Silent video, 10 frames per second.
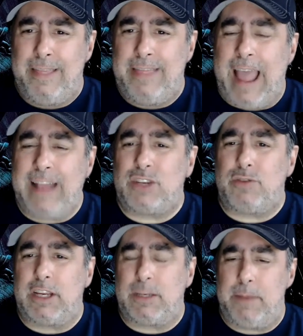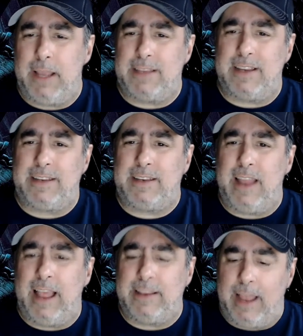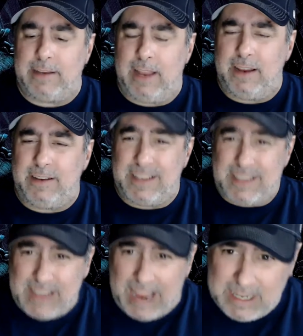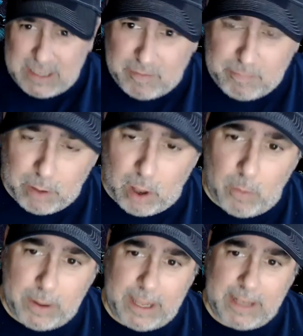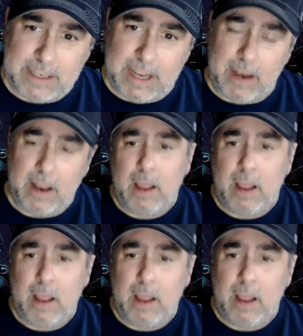that strikes me as a decisive blow against it.